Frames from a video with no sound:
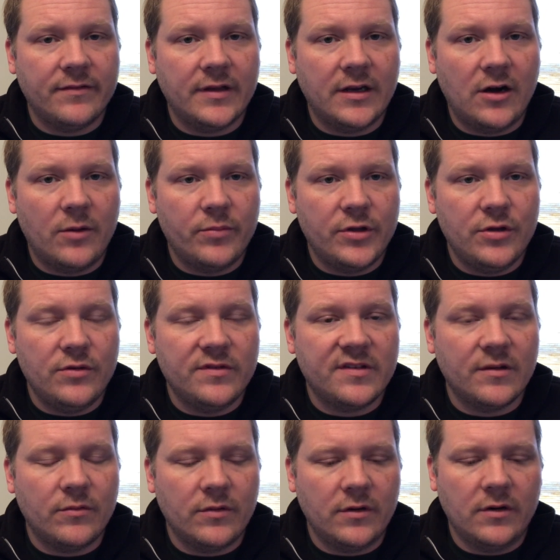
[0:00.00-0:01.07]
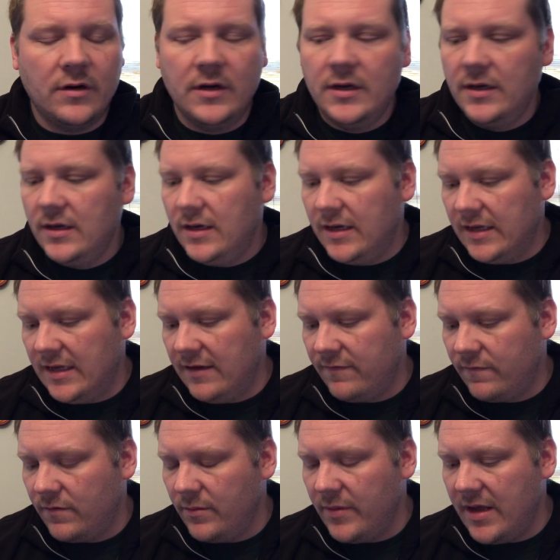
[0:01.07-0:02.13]
in our pews that were a gift
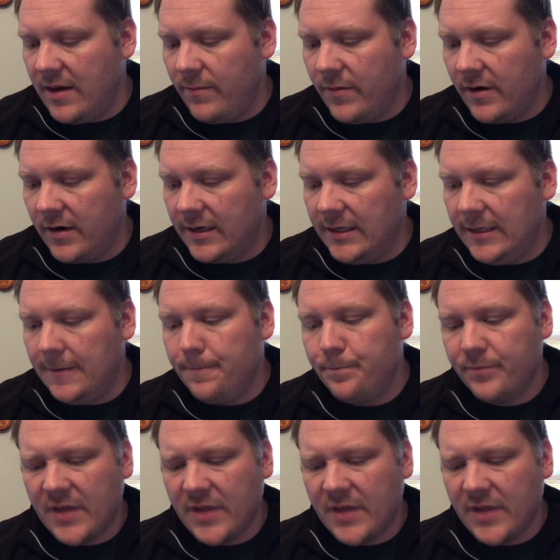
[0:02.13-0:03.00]
from the eparchy.